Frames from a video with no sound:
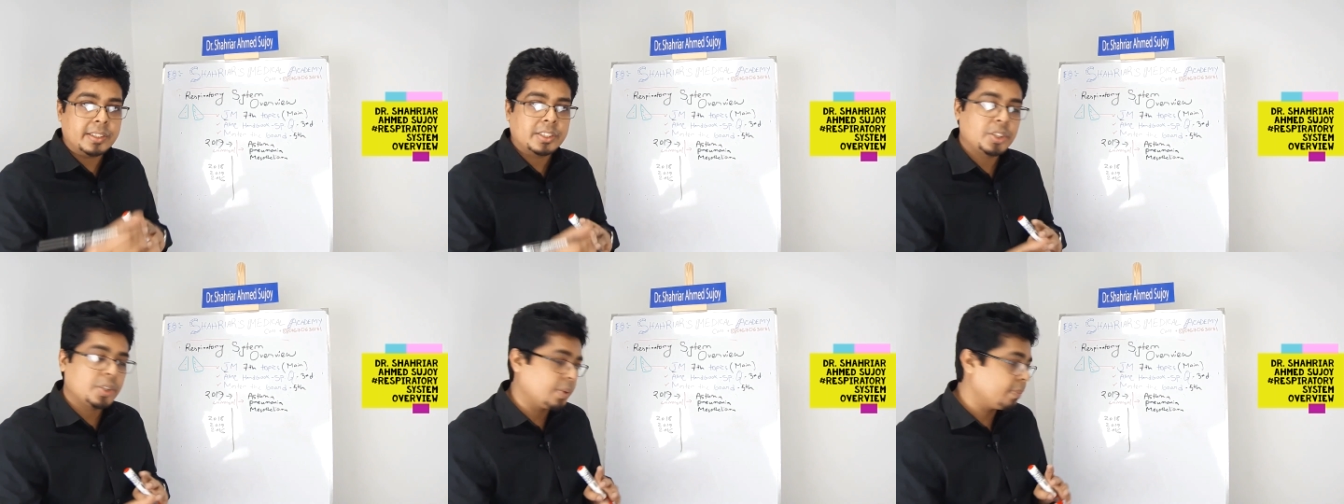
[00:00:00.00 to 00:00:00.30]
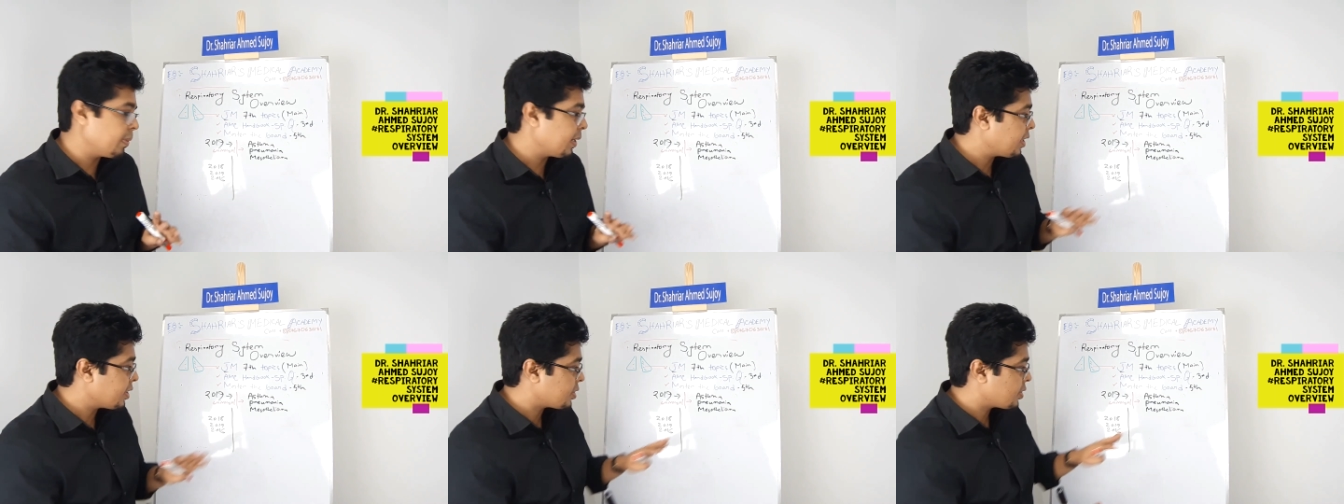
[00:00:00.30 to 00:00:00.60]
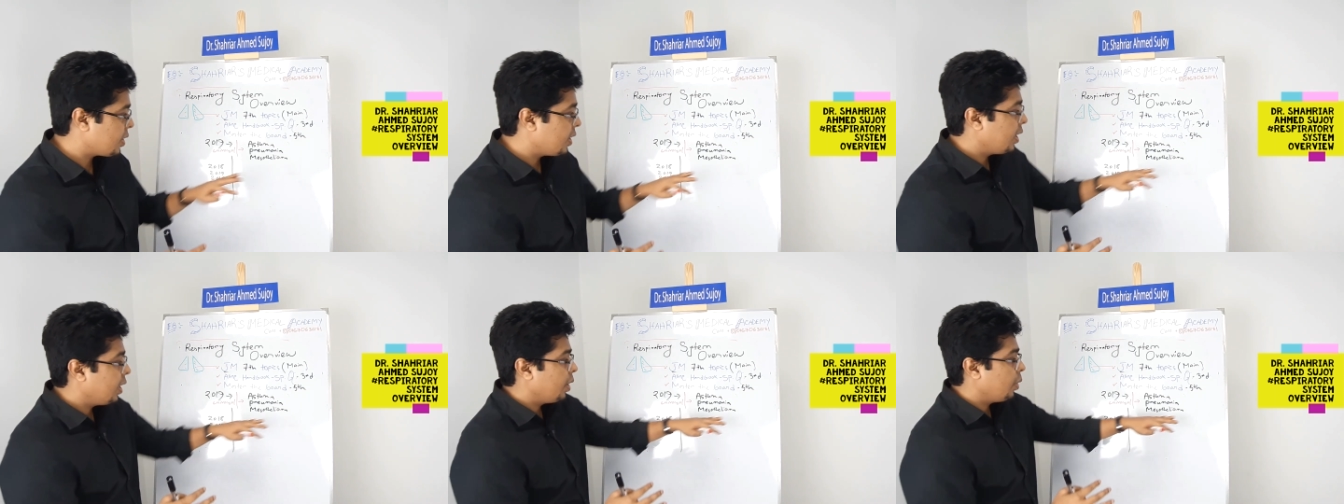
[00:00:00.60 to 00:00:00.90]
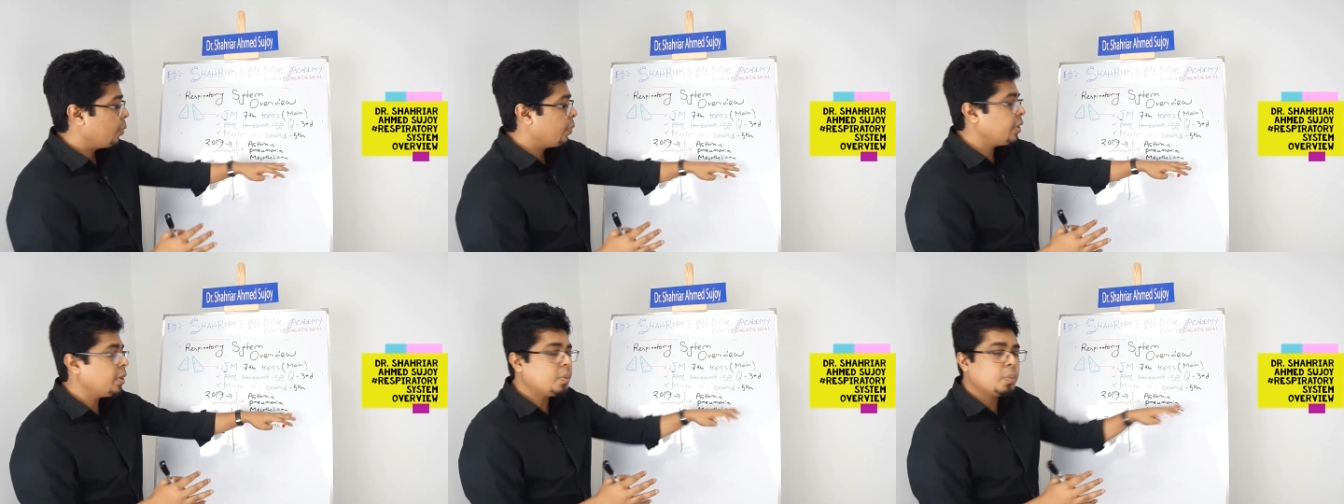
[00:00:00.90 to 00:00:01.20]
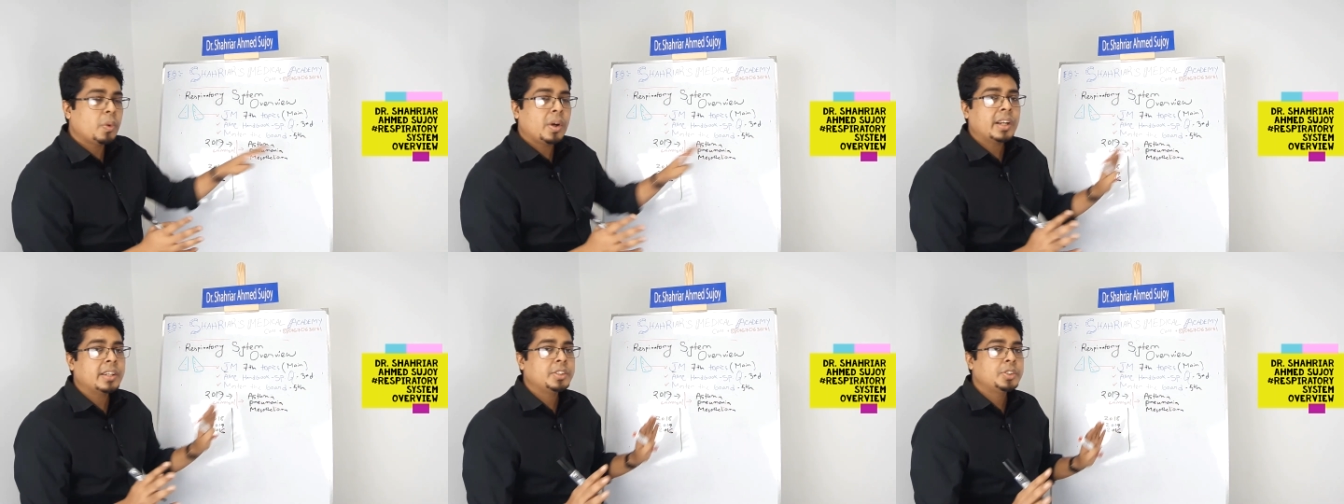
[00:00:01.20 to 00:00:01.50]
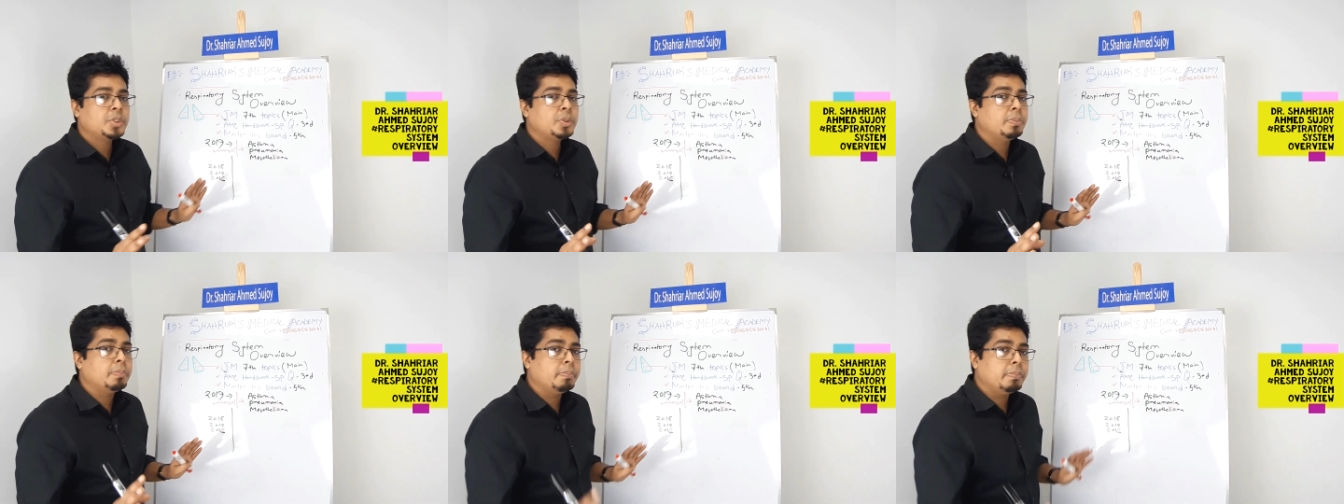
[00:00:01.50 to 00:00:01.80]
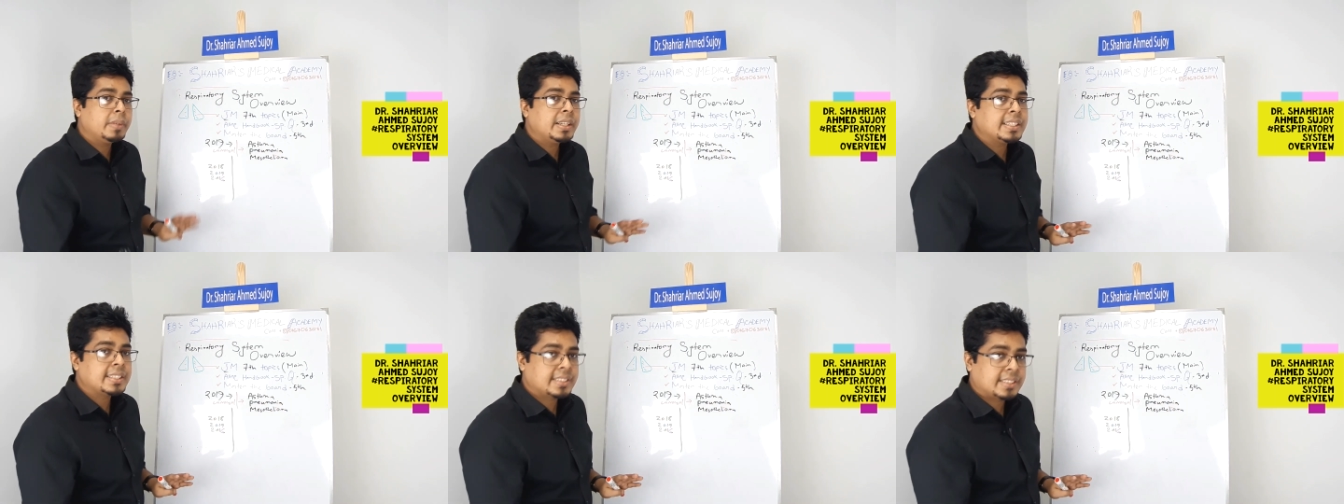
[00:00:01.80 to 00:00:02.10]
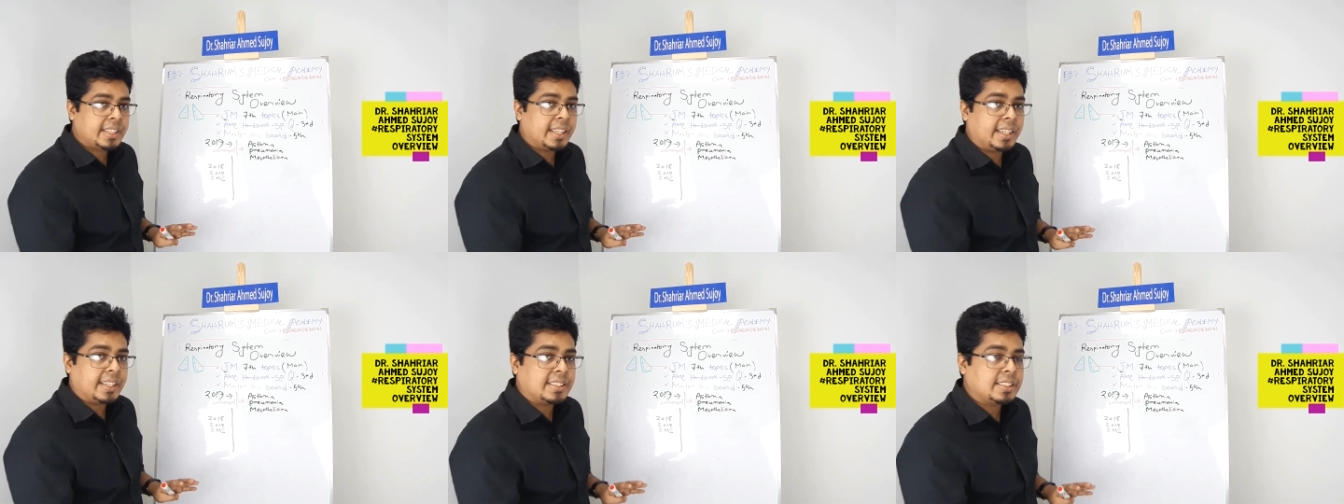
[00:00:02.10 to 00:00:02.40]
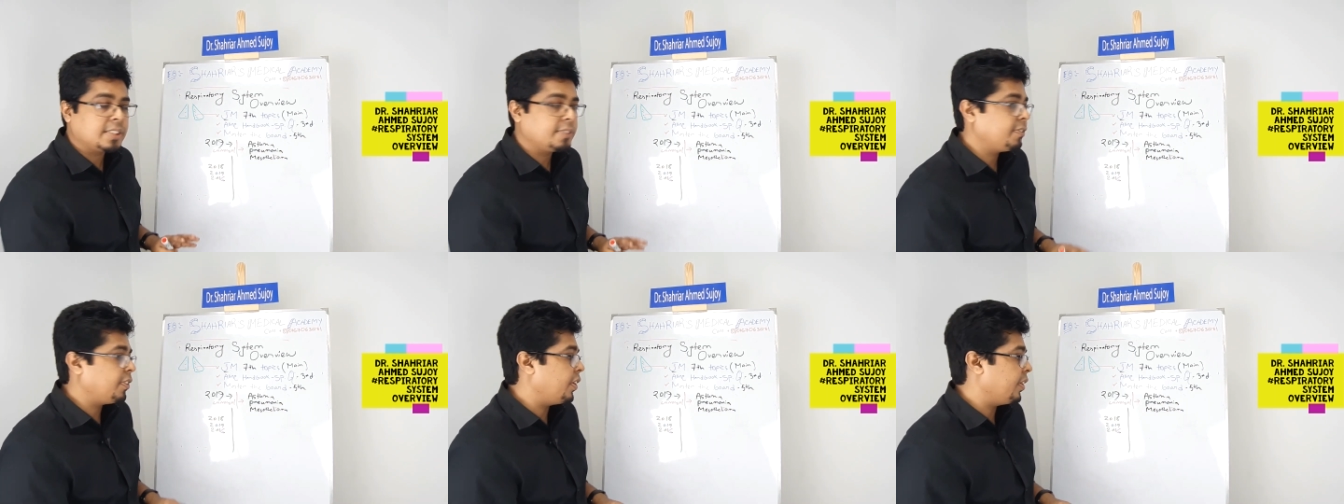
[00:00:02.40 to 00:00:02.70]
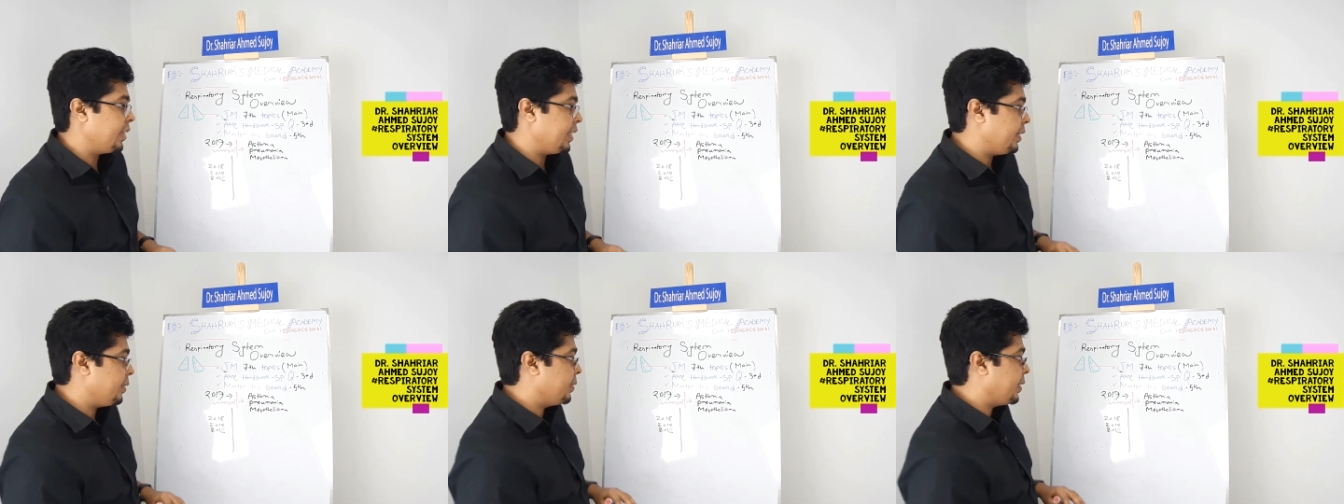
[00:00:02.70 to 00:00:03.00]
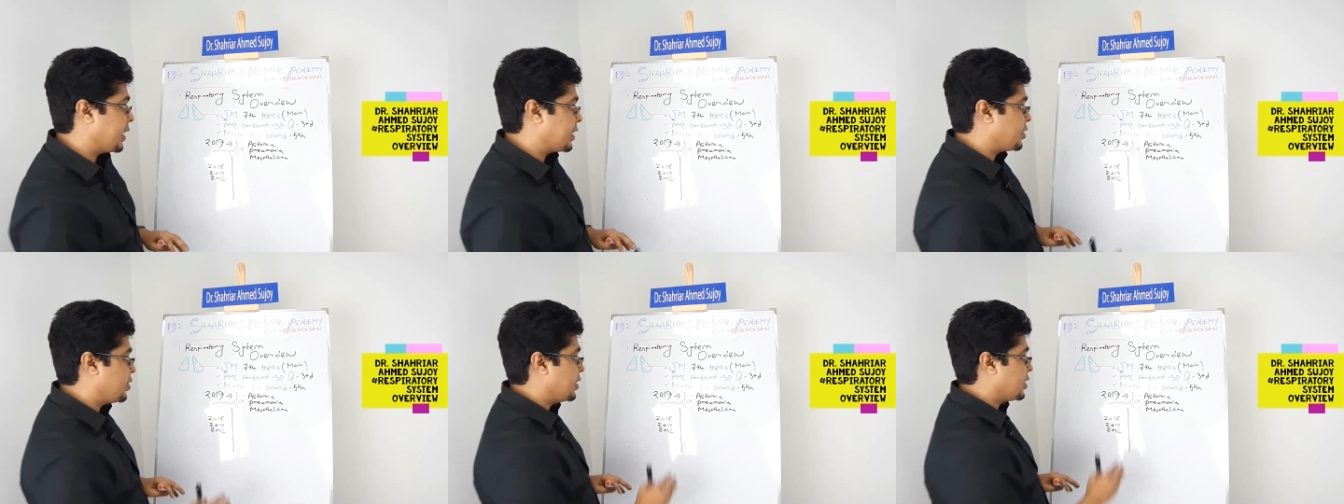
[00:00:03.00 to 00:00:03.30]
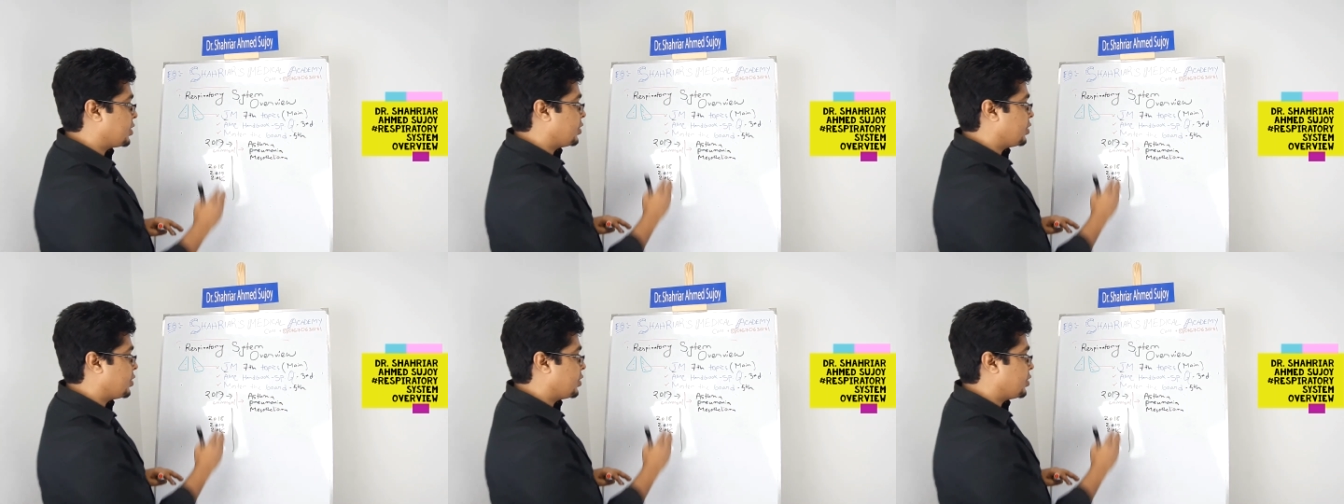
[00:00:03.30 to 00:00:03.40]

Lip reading: So because we don't want to miss things for you, actually.